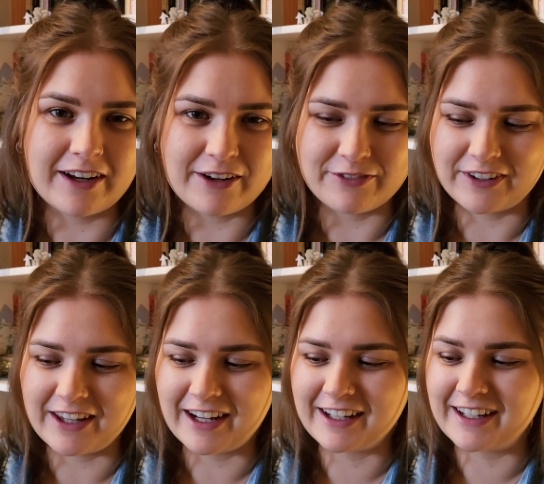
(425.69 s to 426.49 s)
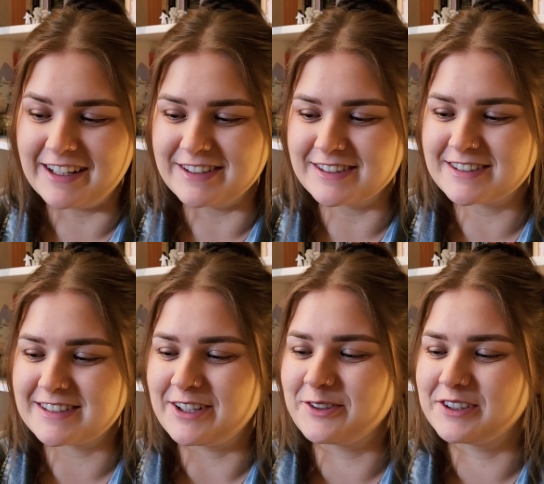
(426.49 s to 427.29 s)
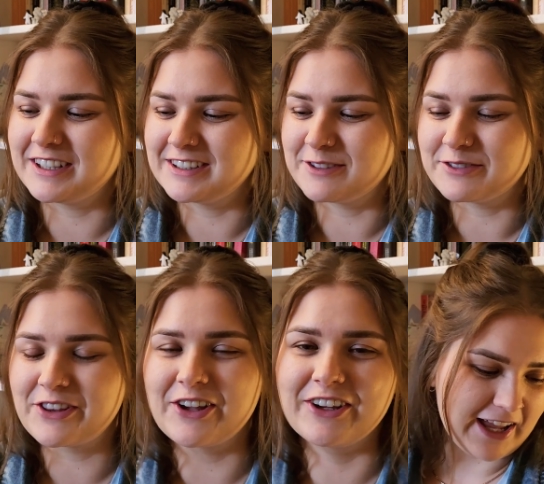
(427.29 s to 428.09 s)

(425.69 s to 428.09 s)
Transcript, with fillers: I feel like he's secretly in love with her